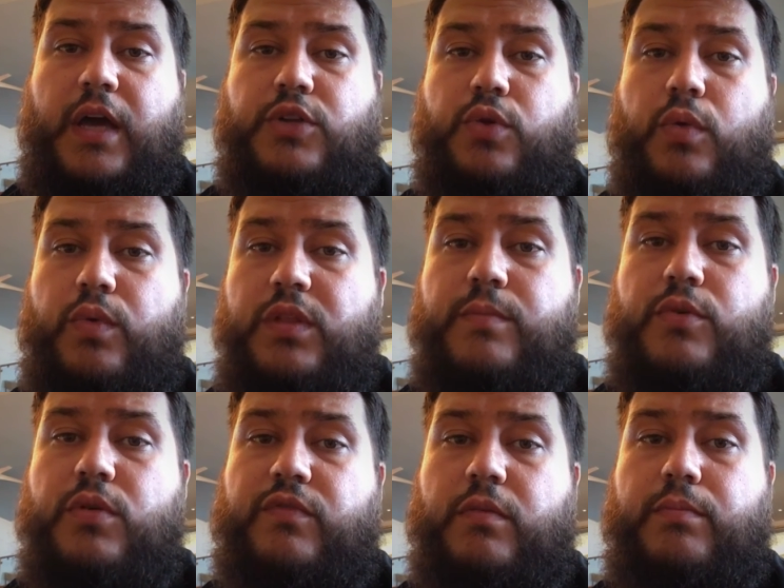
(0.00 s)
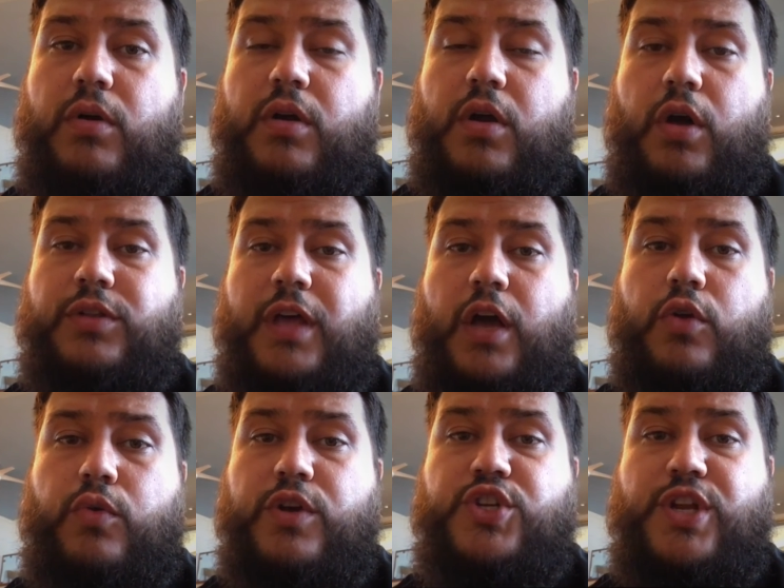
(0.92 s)
to a really beautiful book called A
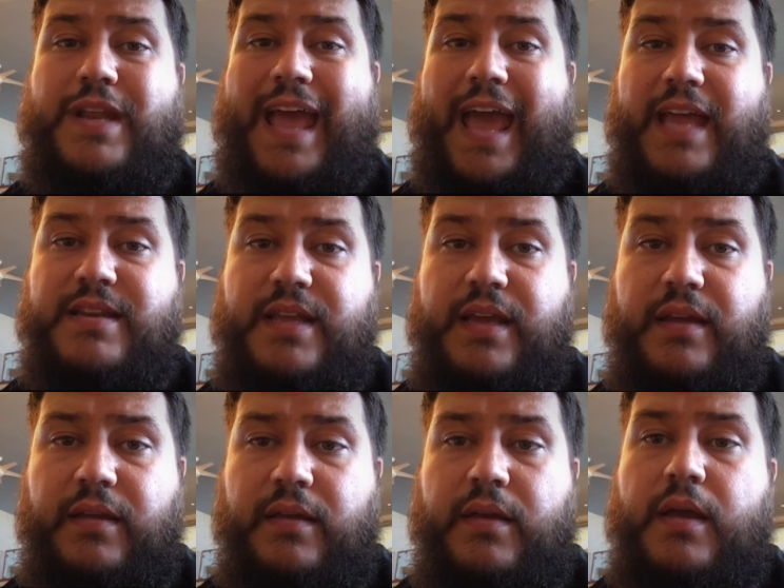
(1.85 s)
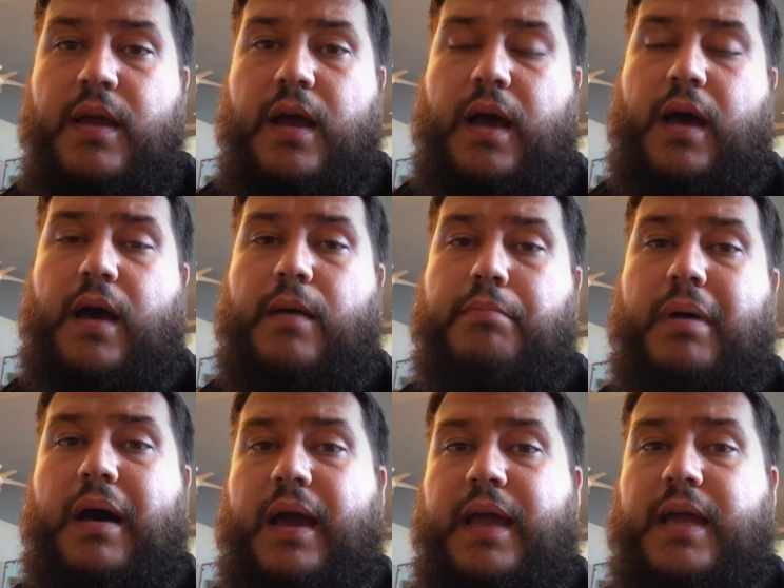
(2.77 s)
Christian Ending,
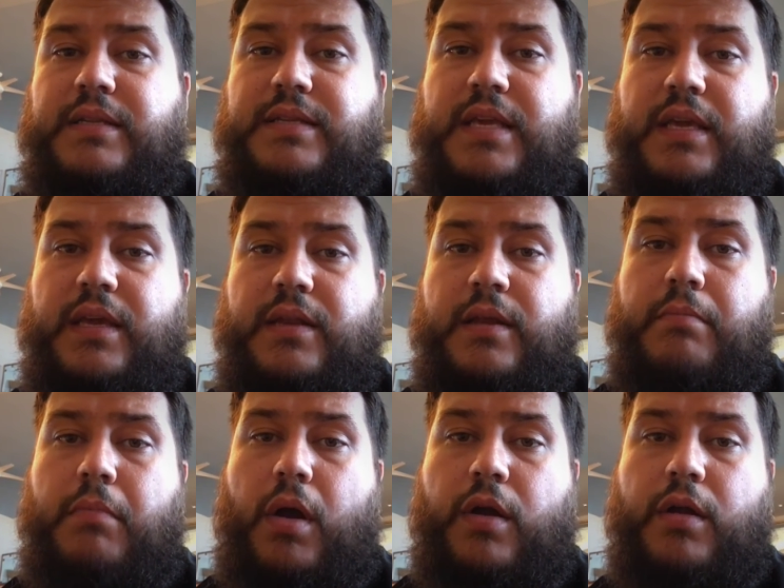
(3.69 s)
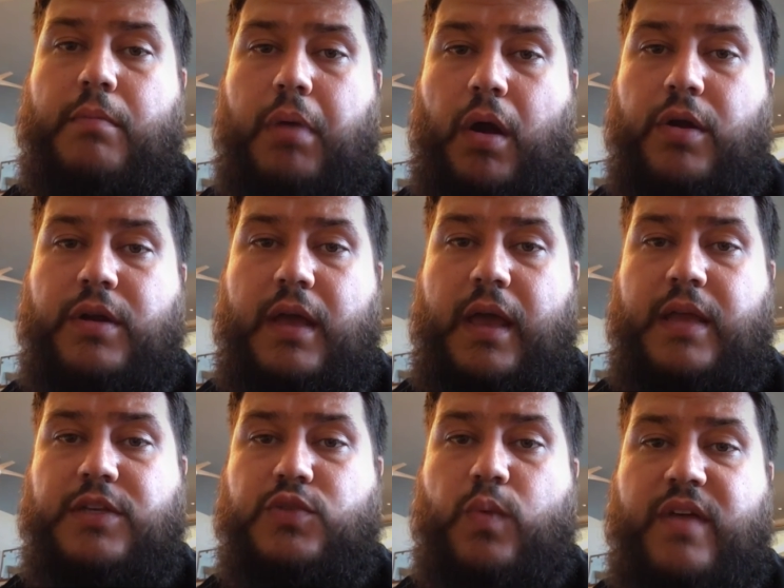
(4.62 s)
by Deacon Mark Barna
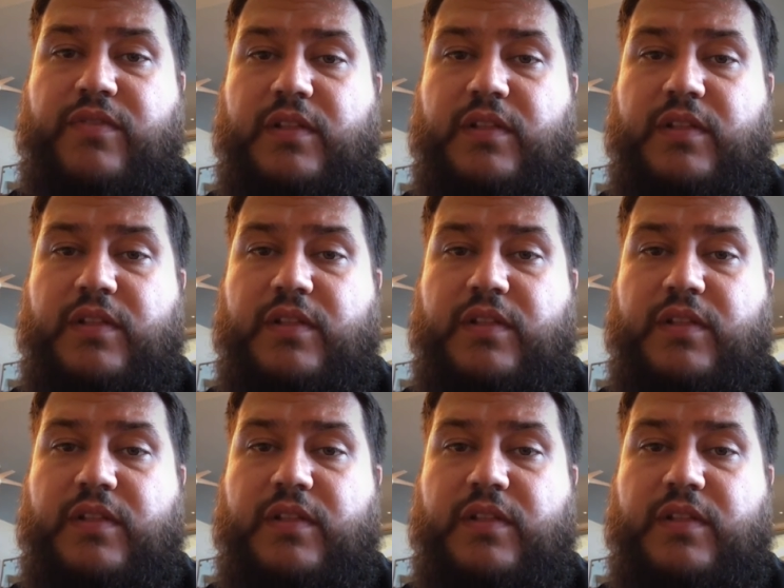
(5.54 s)
and his wife